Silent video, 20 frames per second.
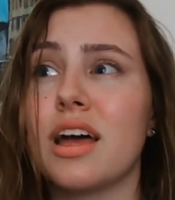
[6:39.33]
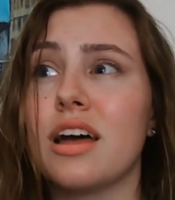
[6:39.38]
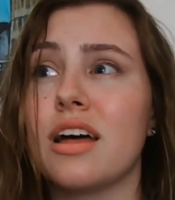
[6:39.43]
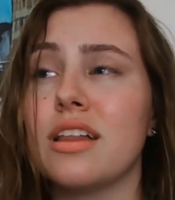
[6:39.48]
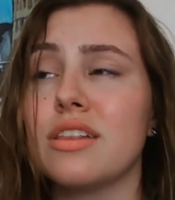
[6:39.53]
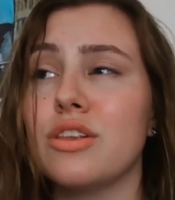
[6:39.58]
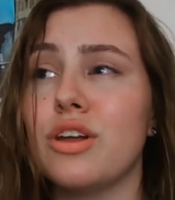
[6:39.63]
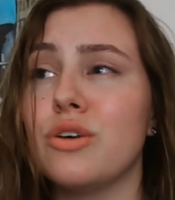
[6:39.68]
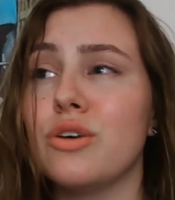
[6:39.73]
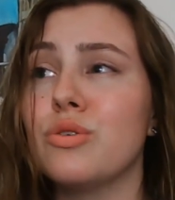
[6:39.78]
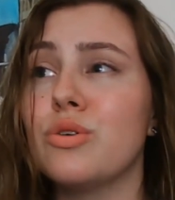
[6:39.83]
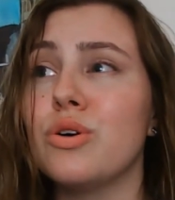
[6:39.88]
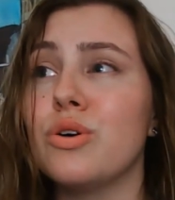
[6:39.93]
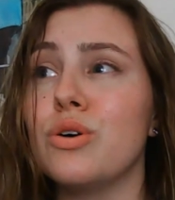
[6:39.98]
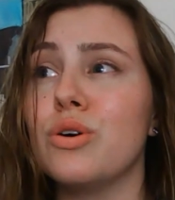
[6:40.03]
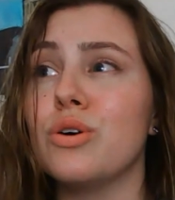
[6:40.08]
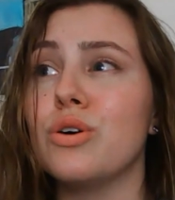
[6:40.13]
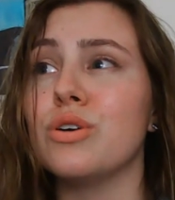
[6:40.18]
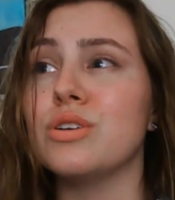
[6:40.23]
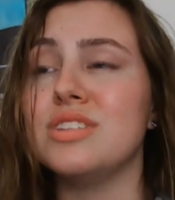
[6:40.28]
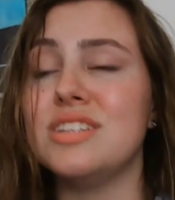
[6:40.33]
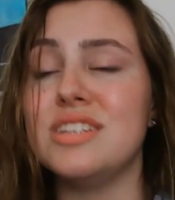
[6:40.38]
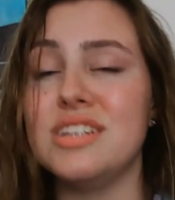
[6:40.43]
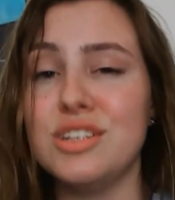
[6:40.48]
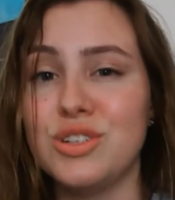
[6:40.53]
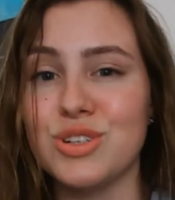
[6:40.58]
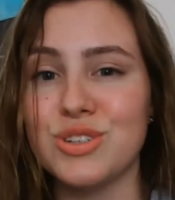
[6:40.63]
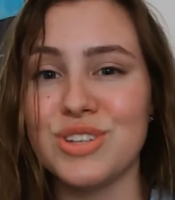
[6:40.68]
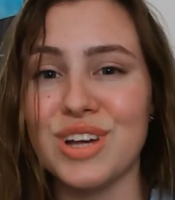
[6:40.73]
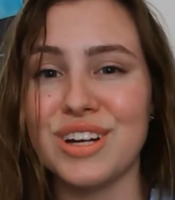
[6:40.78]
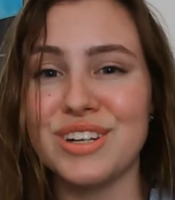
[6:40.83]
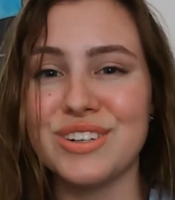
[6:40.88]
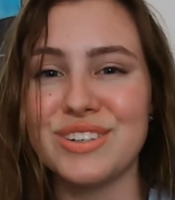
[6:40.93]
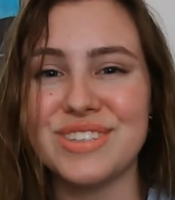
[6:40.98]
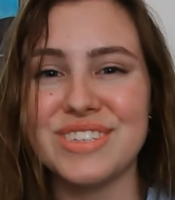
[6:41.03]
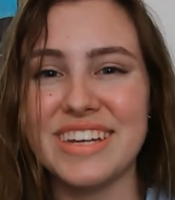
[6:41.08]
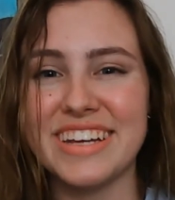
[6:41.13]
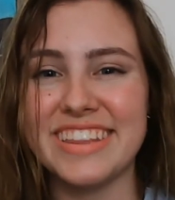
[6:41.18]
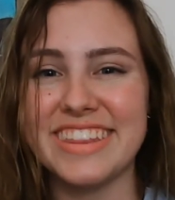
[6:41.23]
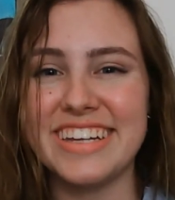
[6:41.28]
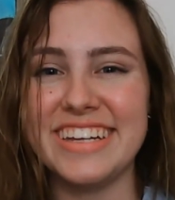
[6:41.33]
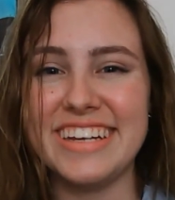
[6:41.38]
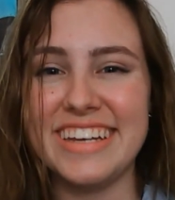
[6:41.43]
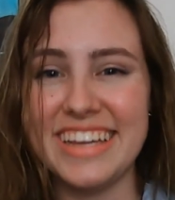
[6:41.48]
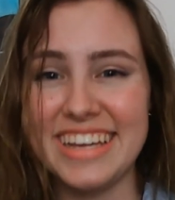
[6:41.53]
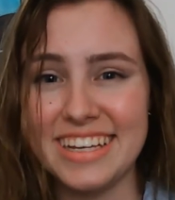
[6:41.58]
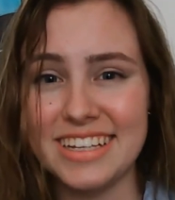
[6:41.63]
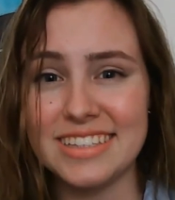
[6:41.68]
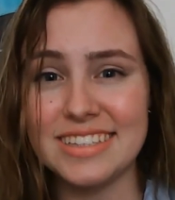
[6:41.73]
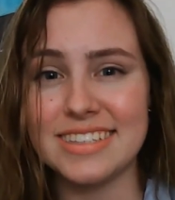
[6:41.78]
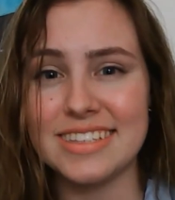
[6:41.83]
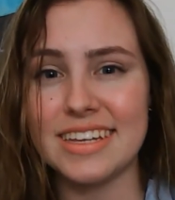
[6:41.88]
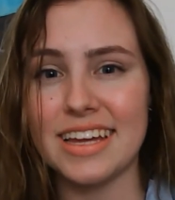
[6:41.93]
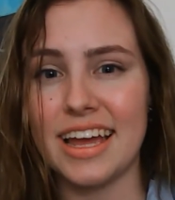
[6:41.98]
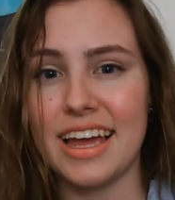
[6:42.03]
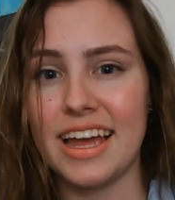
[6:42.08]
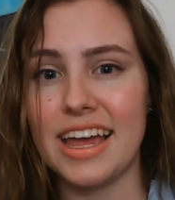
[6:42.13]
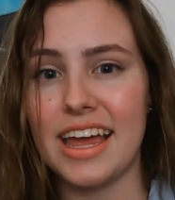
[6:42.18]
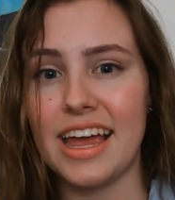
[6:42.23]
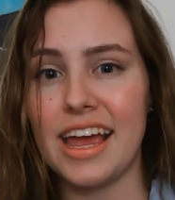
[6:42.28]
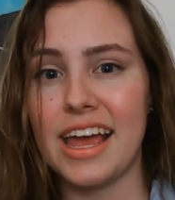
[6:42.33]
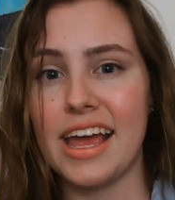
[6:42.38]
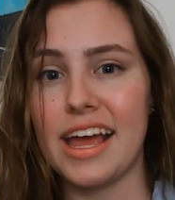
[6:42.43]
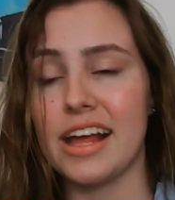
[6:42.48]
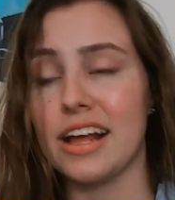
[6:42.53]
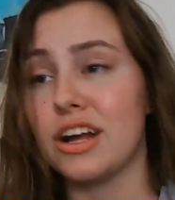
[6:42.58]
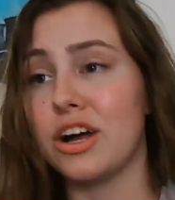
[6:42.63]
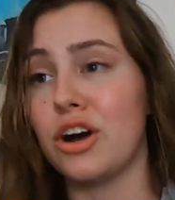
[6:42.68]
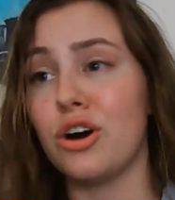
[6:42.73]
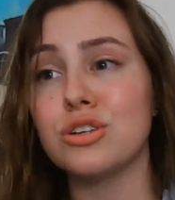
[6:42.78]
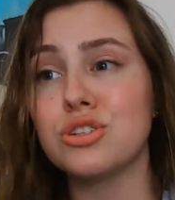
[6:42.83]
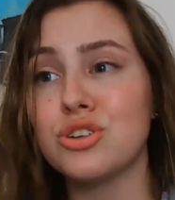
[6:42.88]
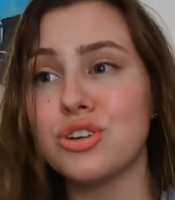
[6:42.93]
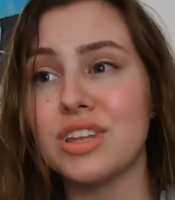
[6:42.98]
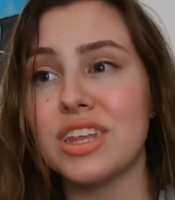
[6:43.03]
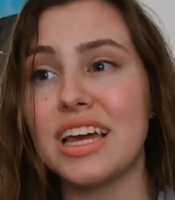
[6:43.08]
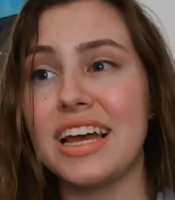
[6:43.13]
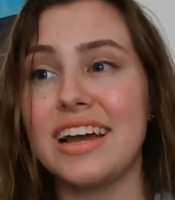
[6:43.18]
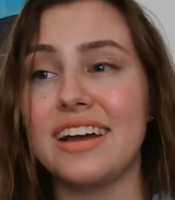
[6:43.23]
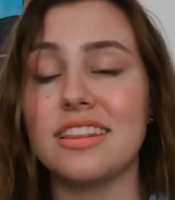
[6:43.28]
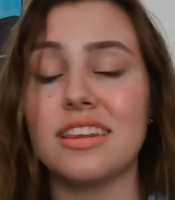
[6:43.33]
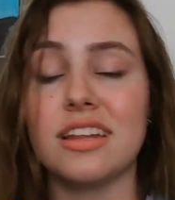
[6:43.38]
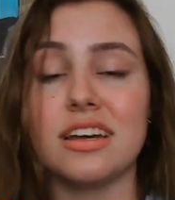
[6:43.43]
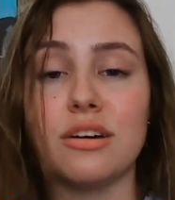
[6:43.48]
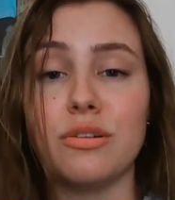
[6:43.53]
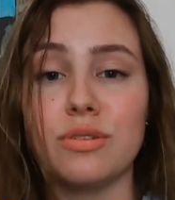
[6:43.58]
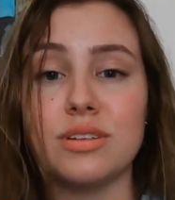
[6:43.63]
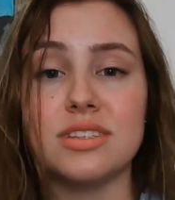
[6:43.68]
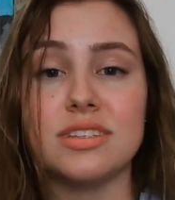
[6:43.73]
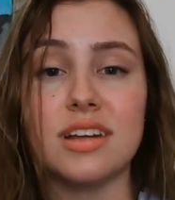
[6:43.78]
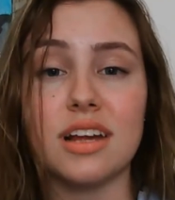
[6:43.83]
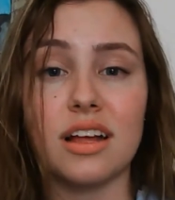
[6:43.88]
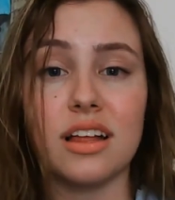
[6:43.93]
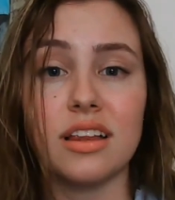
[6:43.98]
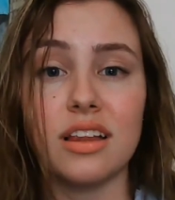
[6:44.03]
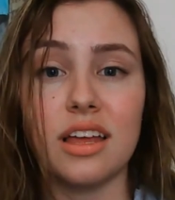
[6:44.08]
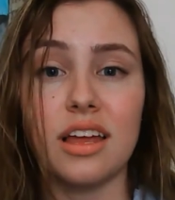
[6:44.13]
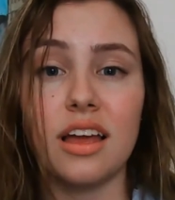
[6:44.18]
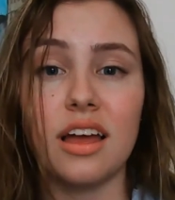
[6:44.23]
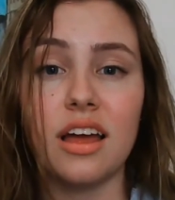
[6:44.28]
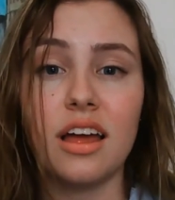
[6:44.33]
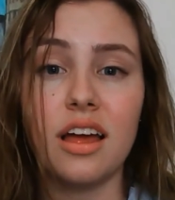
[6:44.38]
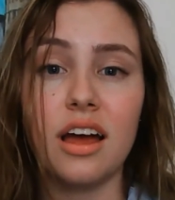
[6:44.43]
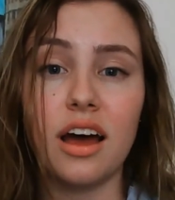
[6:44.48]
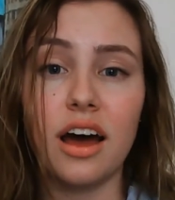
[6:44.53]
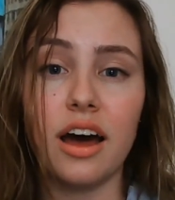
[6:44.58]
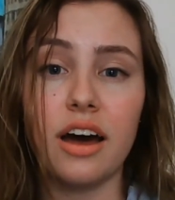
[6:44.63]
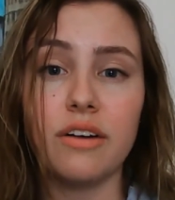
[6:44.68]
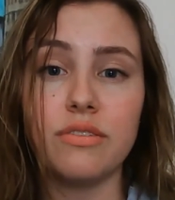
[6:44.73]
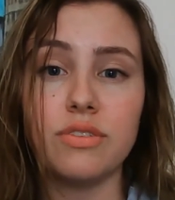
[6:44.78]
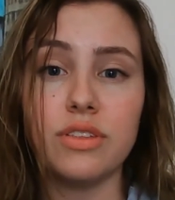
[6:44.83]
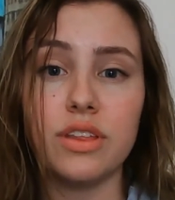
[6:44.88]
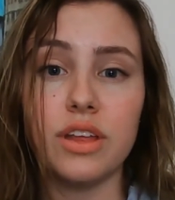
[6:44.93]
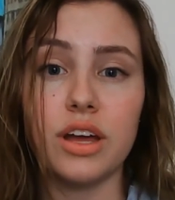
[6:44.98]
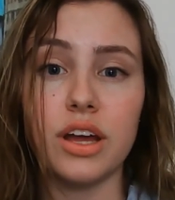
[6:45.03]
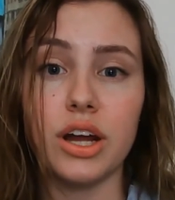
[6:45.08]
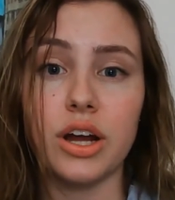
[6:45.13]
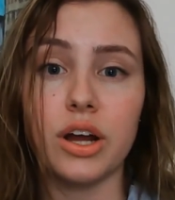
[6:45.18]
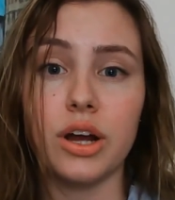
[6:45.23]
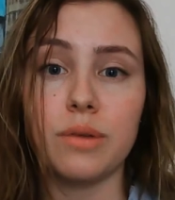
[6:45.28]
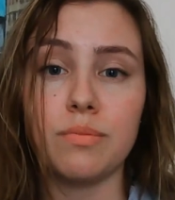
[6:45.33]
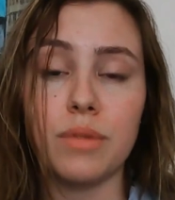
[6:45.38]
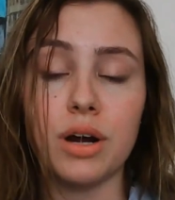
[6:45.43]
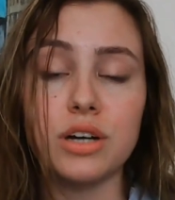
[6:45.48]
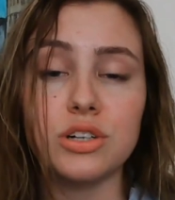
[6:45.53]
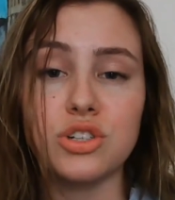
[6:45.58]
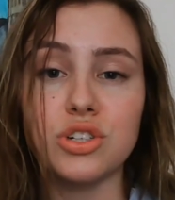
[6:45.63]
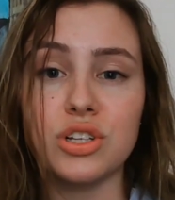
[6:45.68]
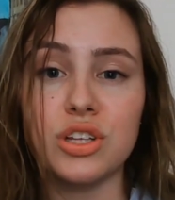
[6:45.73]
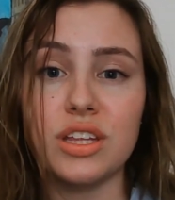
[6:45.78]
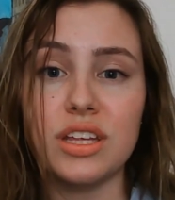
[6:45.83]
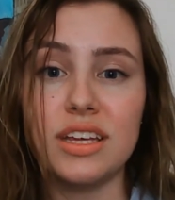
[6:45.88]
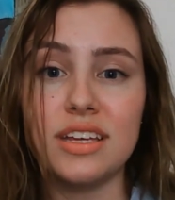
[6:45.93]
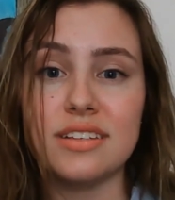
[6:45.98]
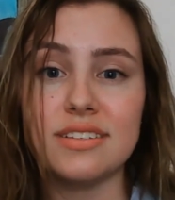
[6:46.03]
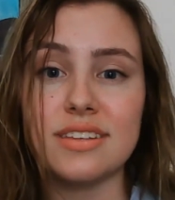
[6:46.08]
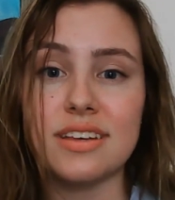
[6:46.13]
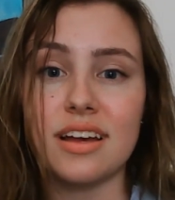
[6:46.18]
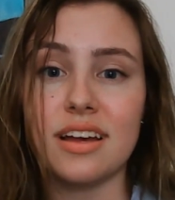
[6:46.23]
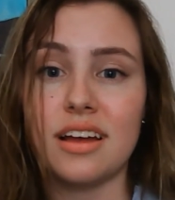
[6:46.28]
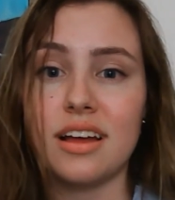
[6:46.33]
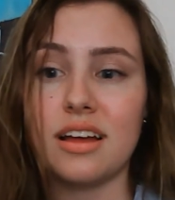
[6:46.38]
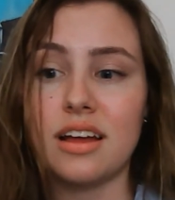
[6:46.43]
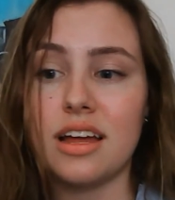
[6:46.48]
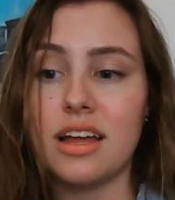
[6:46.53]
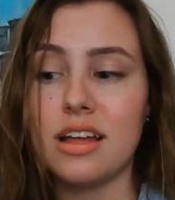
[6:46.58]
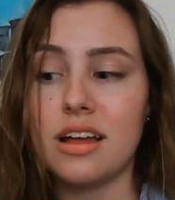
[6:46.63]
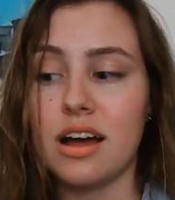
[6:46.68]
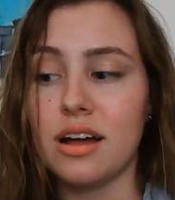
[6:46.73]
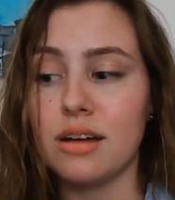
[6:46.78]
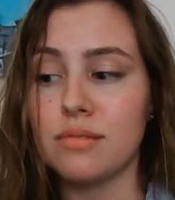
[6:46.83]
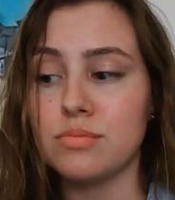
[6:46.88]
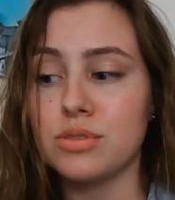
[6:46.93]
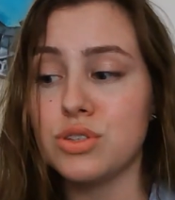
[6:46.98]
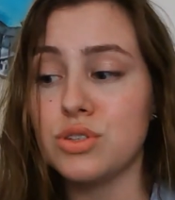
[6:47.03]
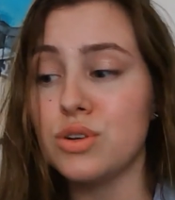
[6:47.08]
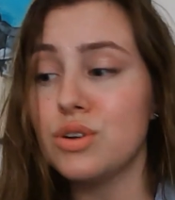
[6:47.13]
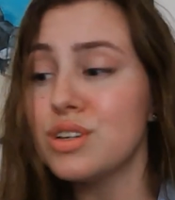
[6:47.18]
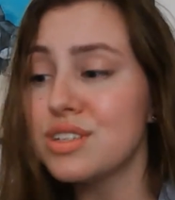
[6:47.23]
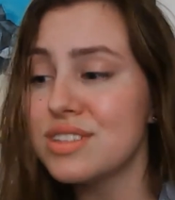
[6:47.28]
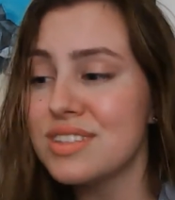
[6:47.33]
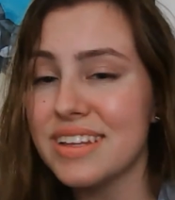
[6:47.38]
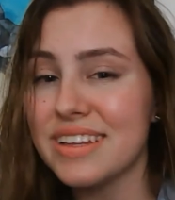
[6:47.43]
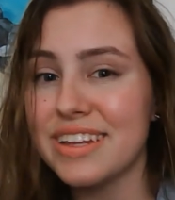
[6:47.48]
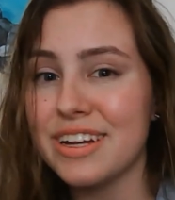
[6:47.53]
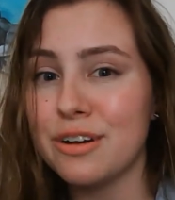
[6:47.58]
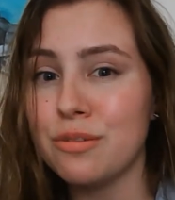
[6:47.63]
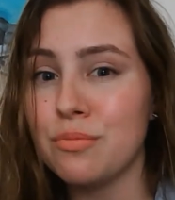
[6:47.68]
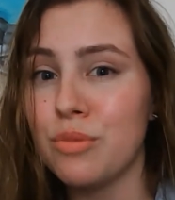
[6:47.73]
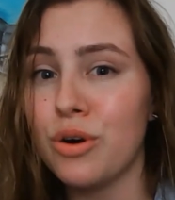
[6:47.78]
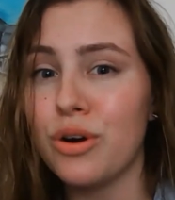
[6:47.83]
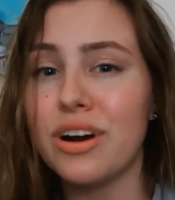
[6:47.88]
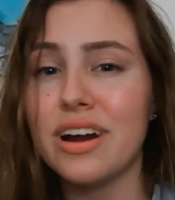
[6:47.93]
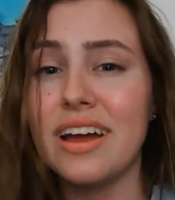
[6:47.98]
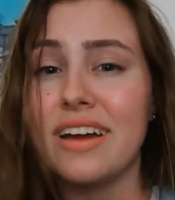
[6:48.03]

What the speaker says: local teachers understand the needs culturally and linguistically of their Marshallese students a little more.